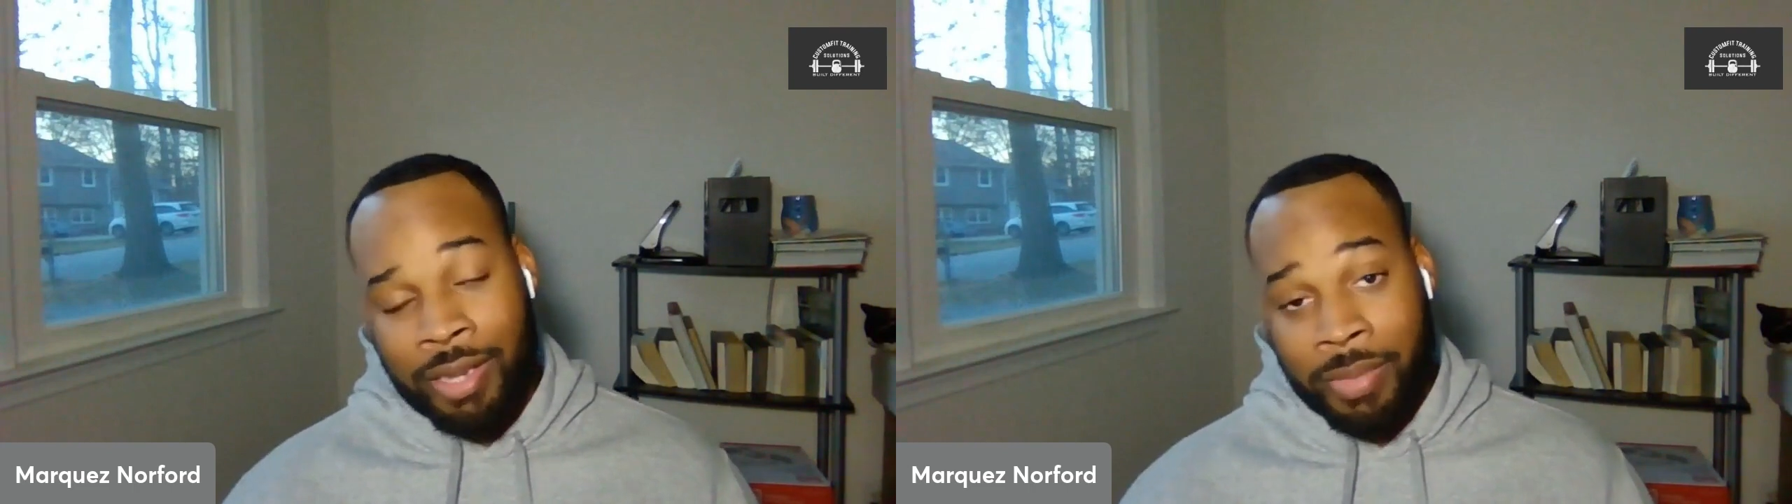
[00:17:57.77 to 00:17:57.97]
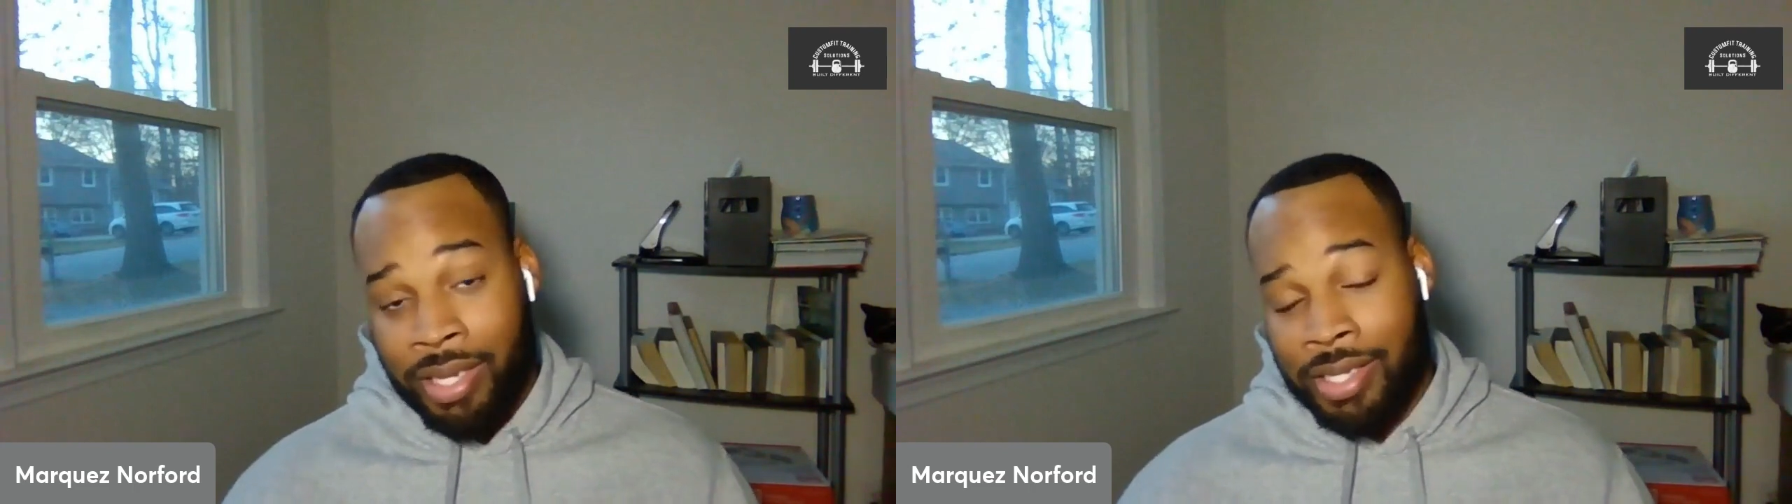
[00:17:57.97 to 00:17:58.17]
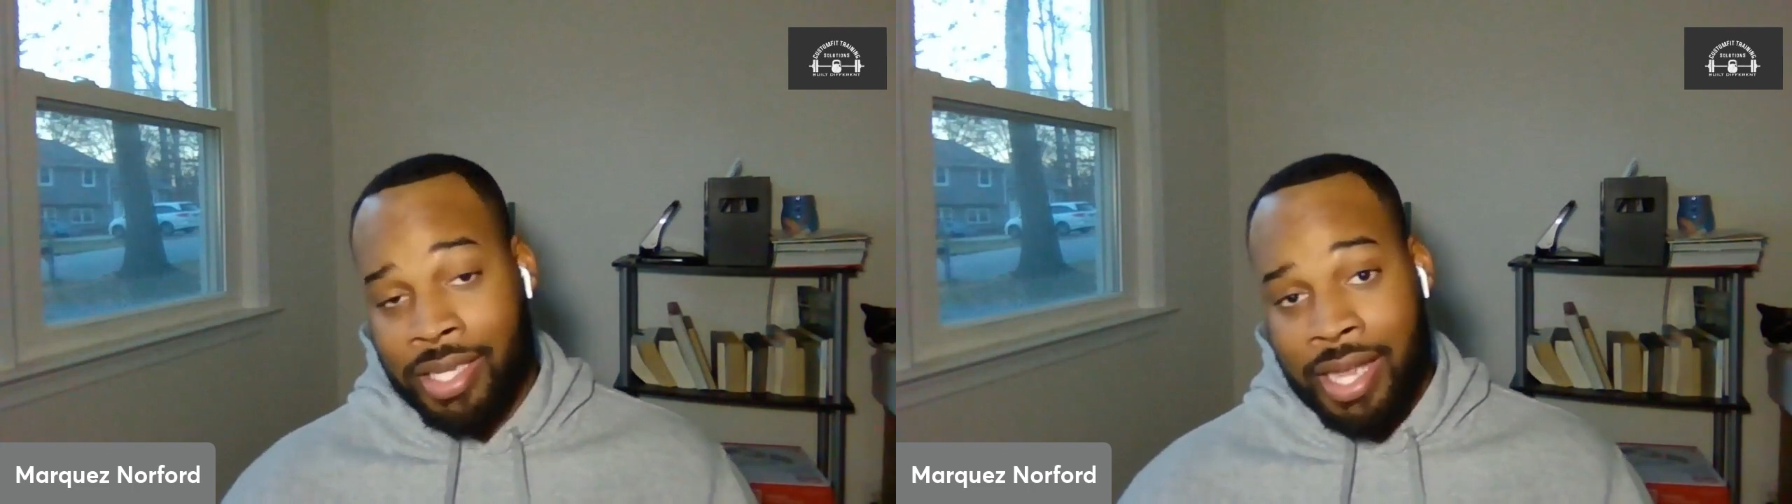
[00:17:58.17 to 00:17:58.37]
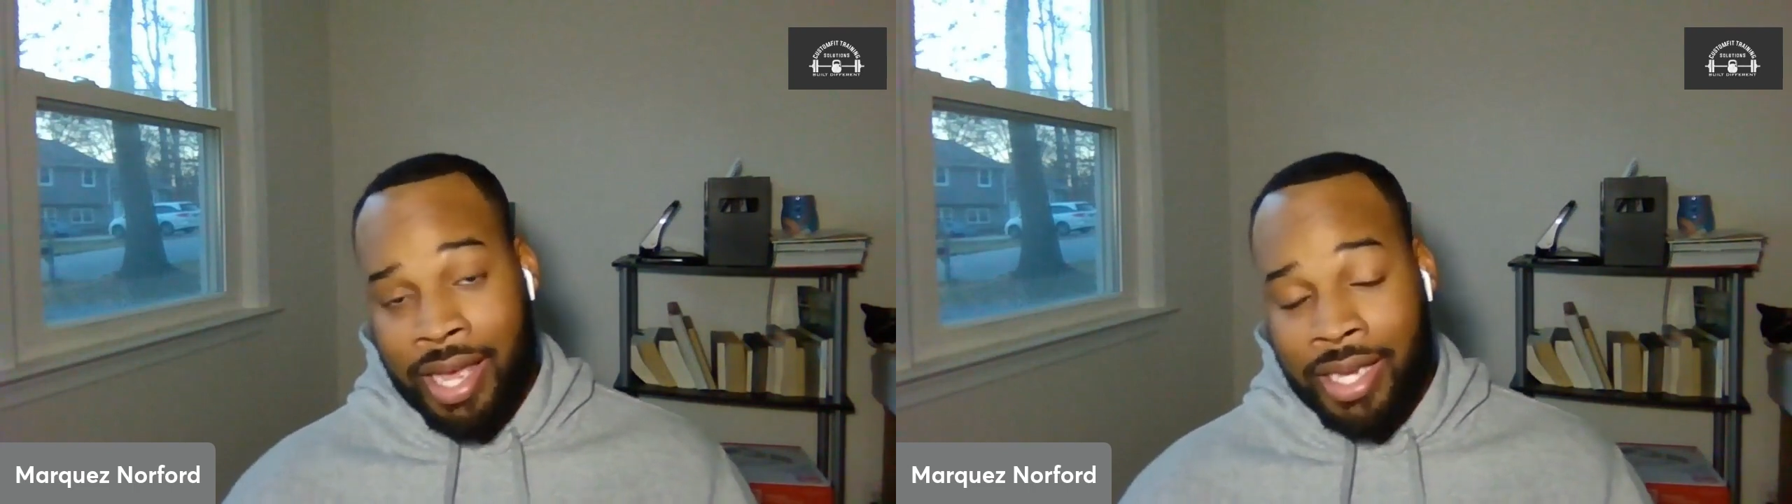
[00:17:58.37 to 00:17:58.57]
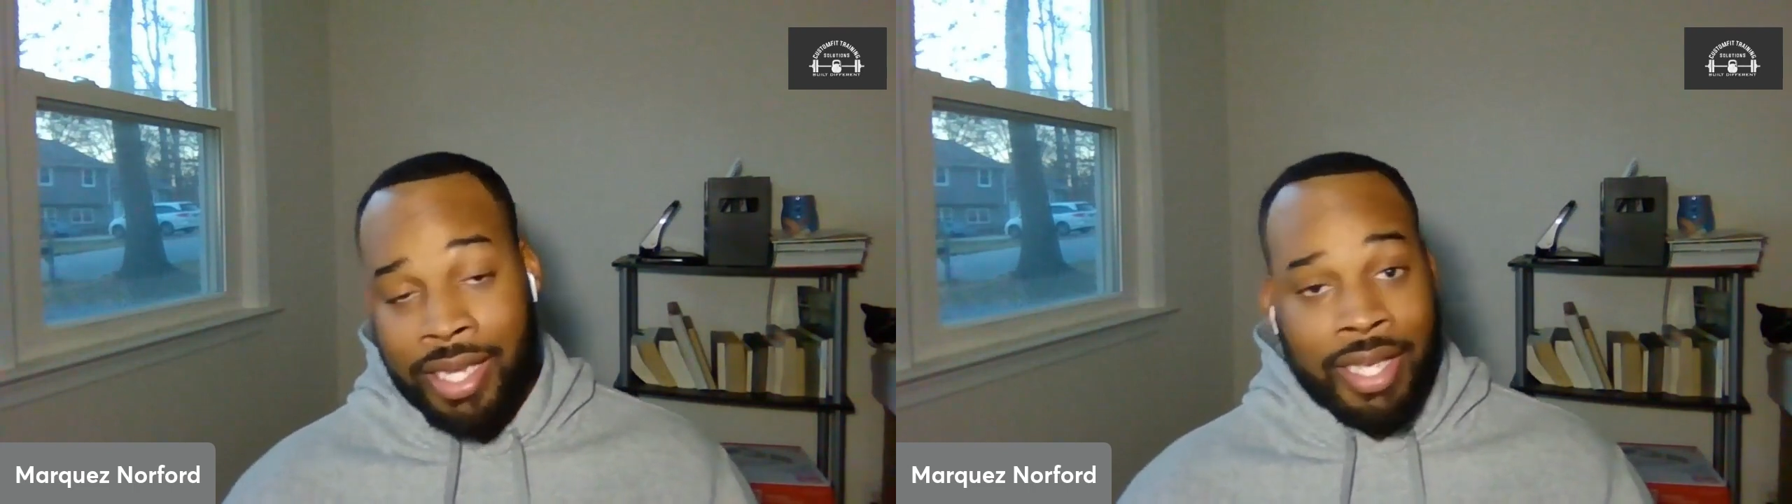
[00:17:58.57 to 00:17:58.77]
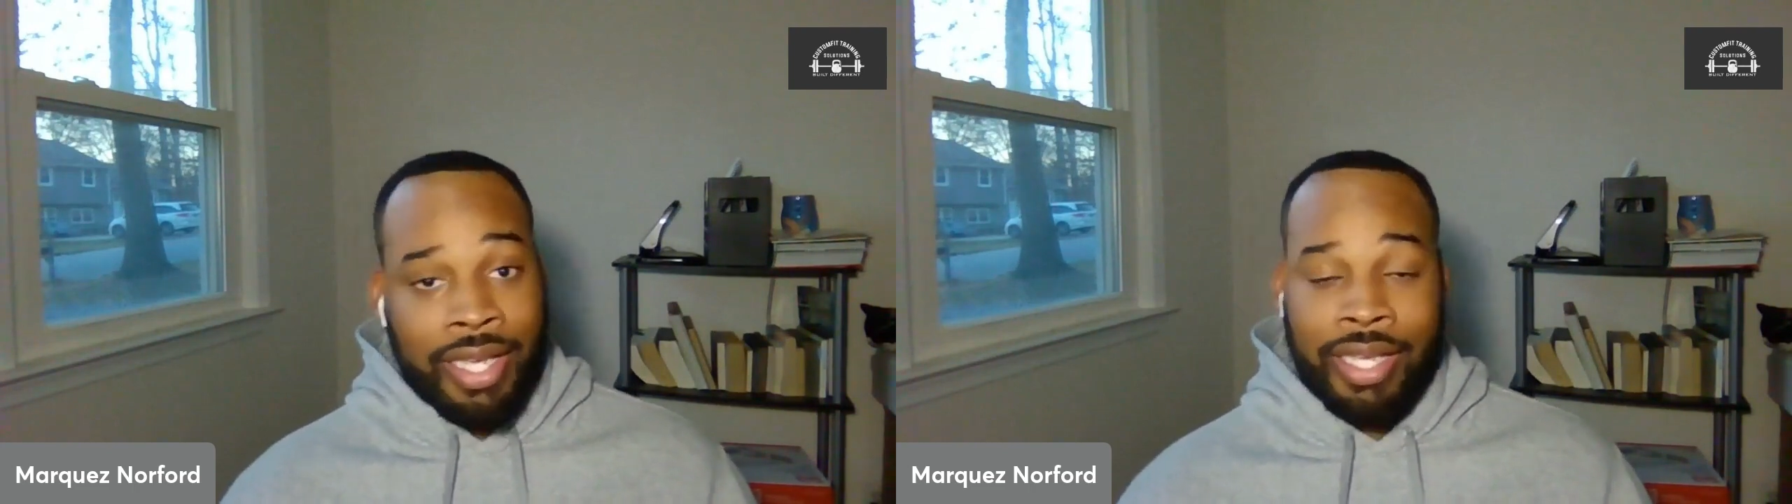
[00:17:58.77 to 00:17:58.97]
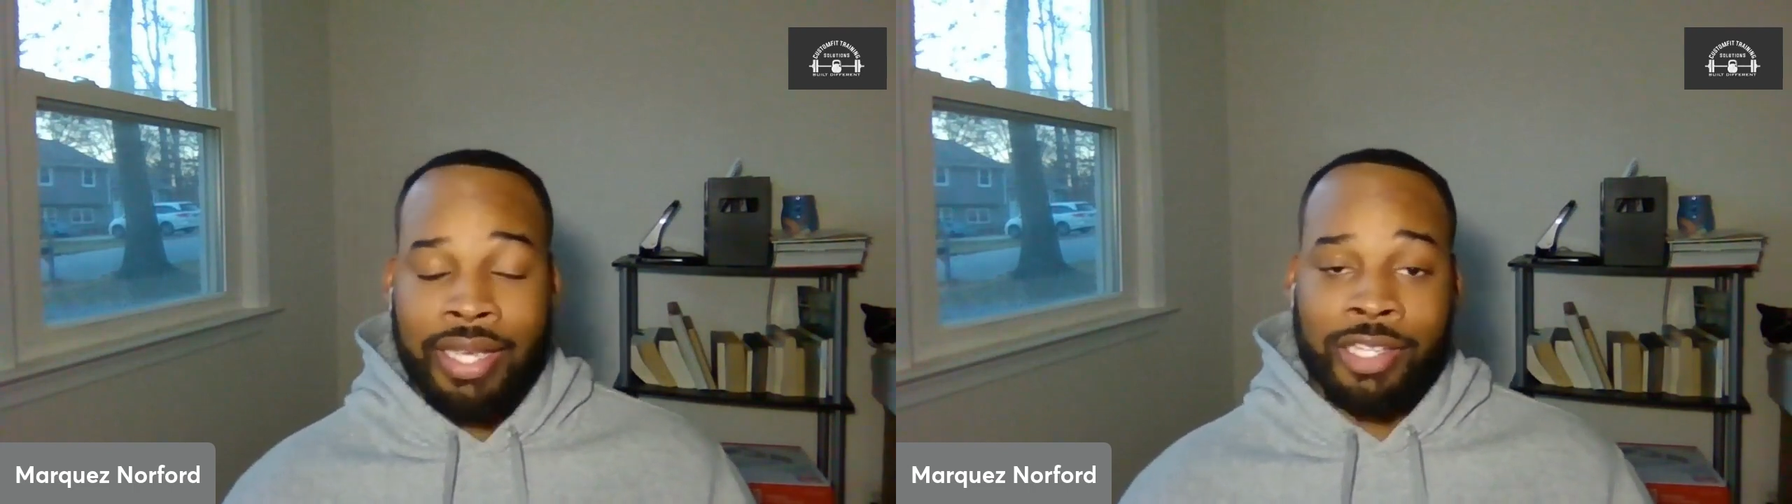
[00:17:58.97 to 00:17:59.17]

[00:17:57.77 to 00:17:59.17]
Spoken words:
And because of that, he